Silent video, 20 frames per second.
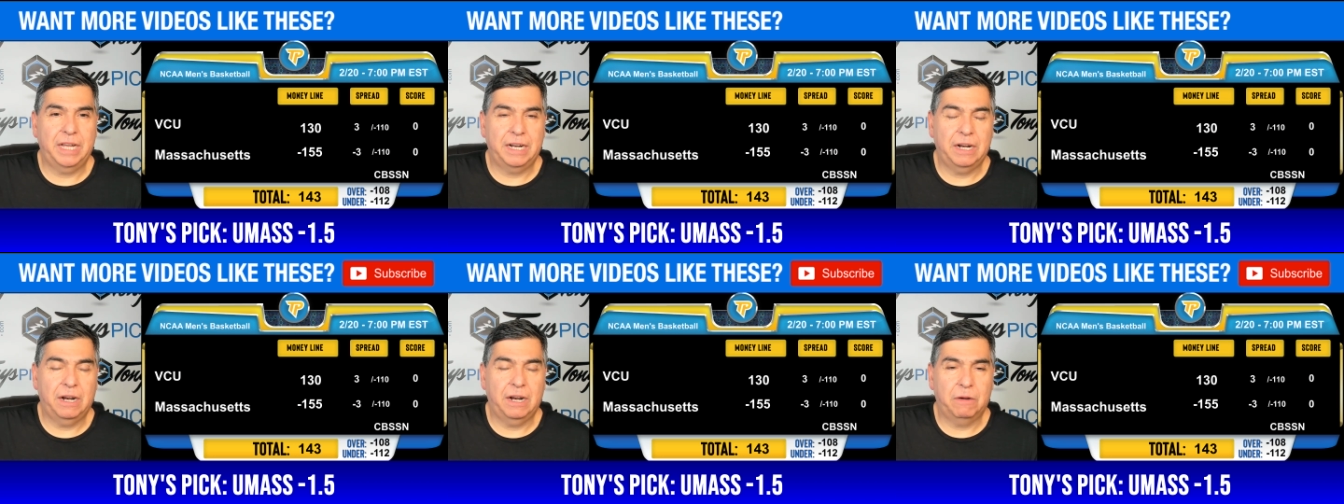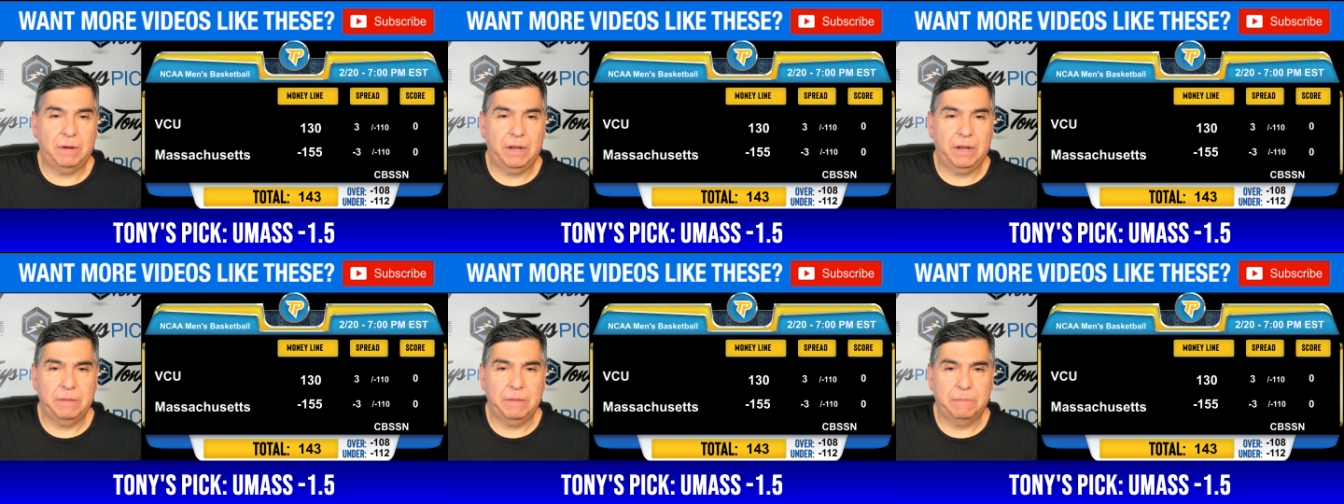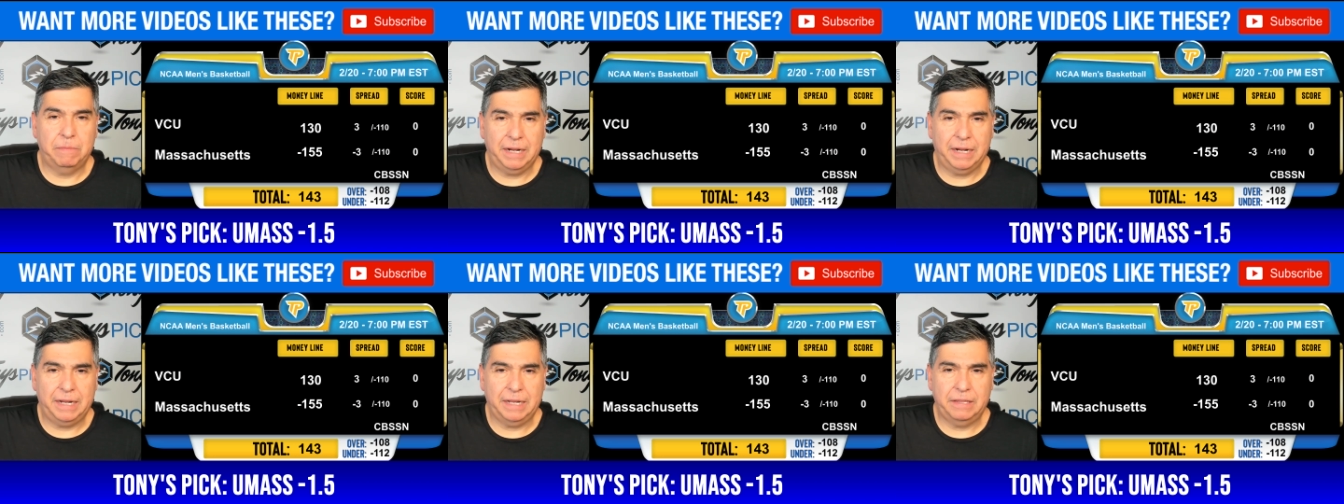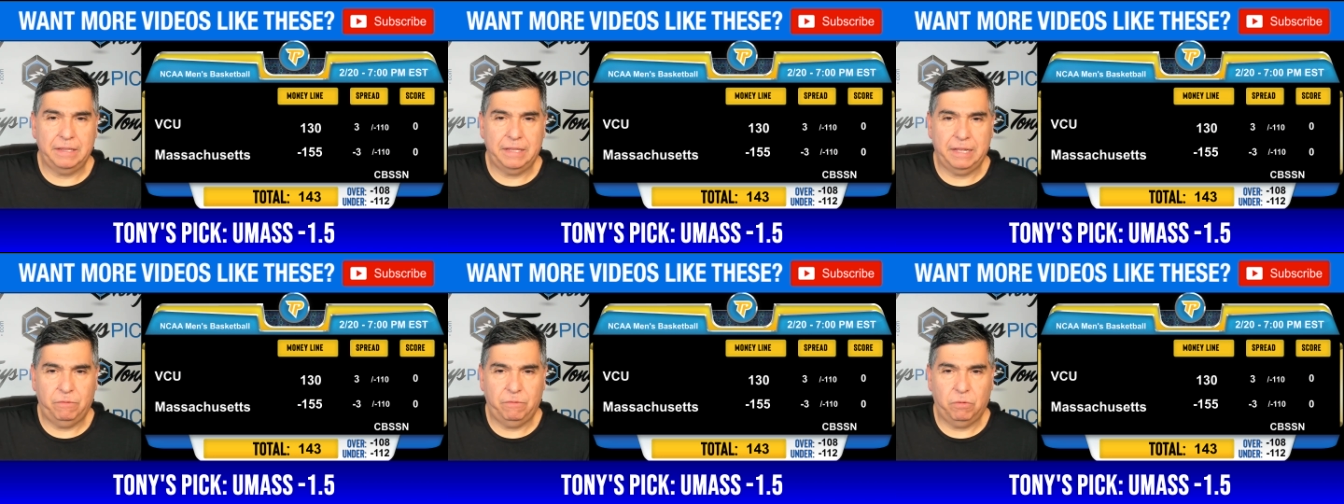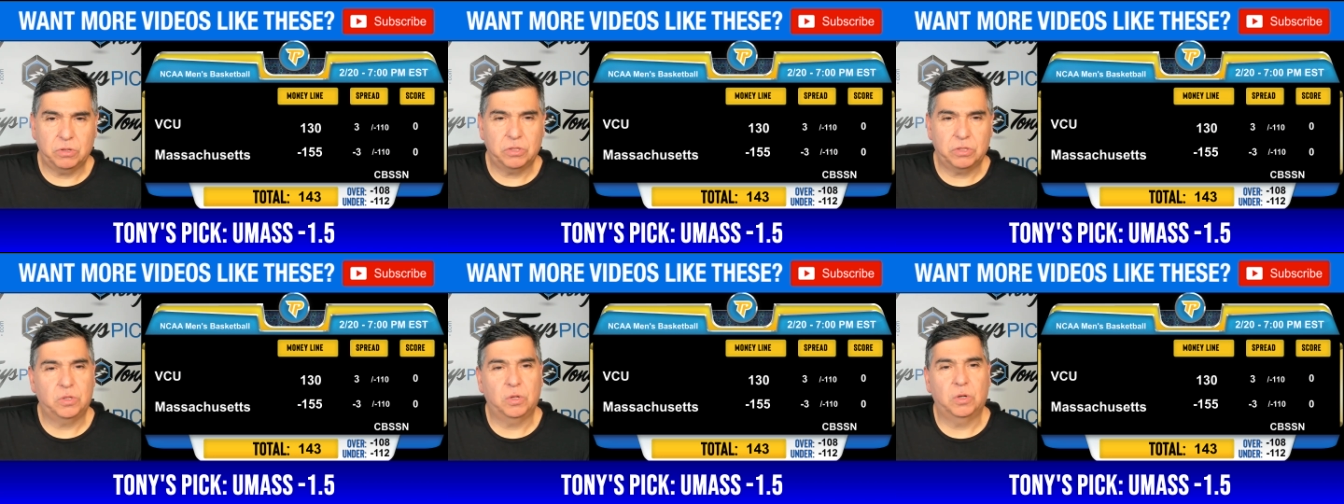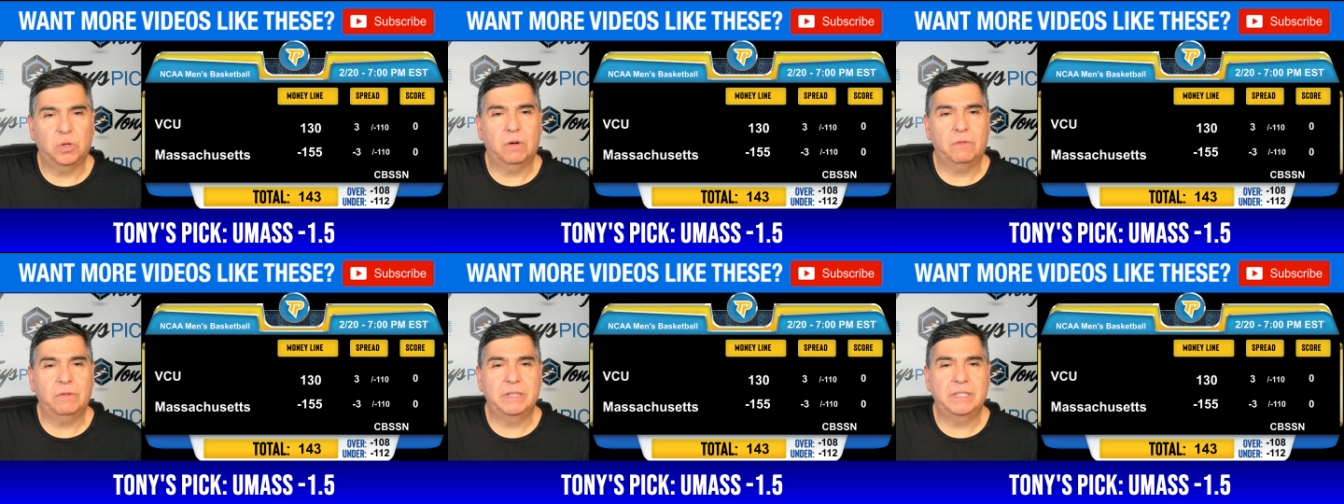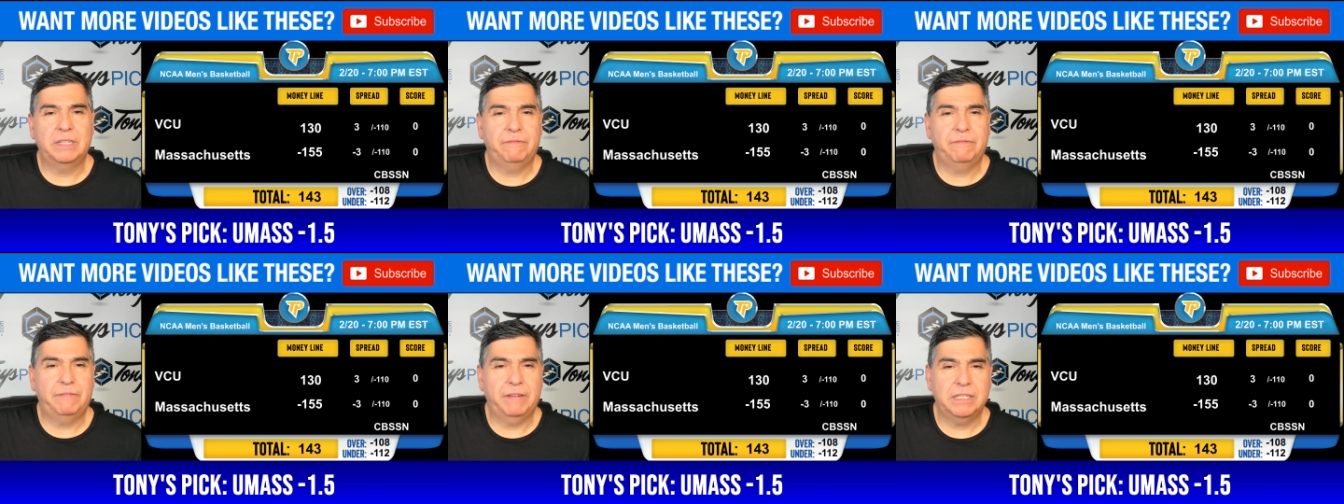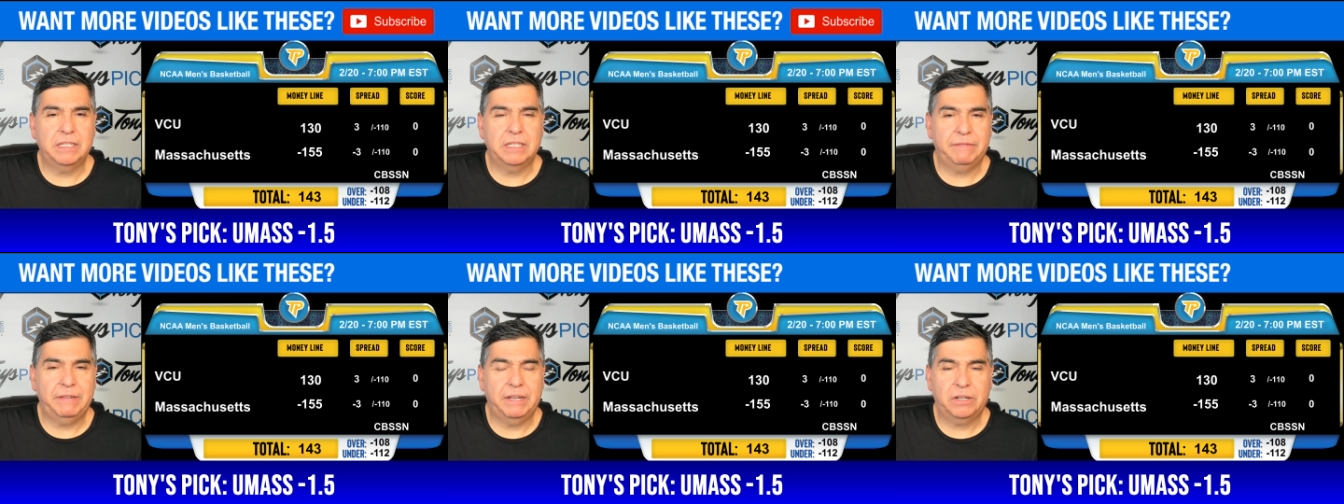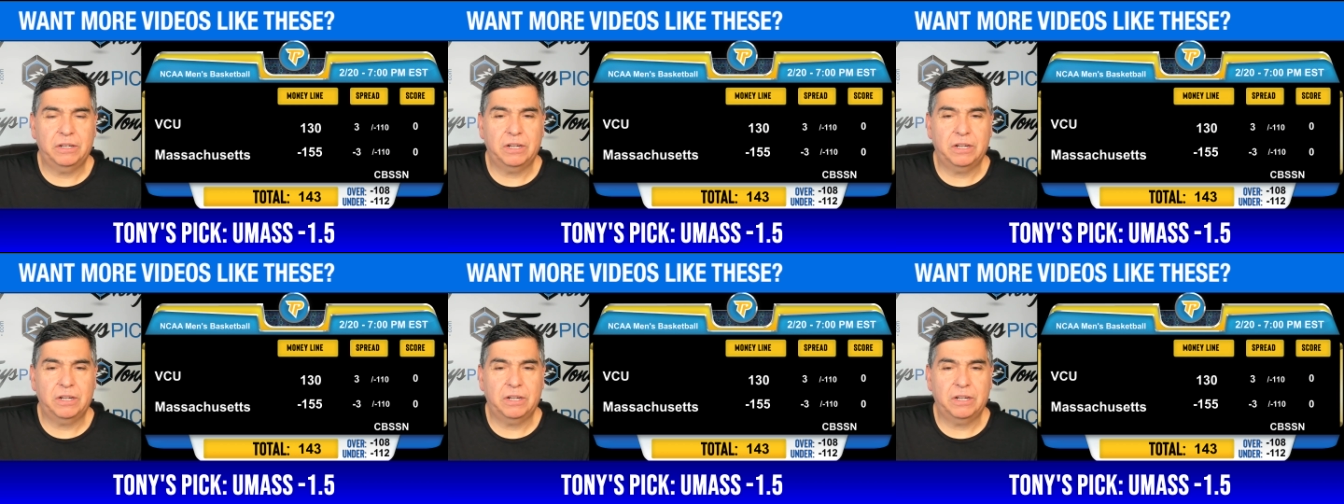around the bucket. They force turnovers defensively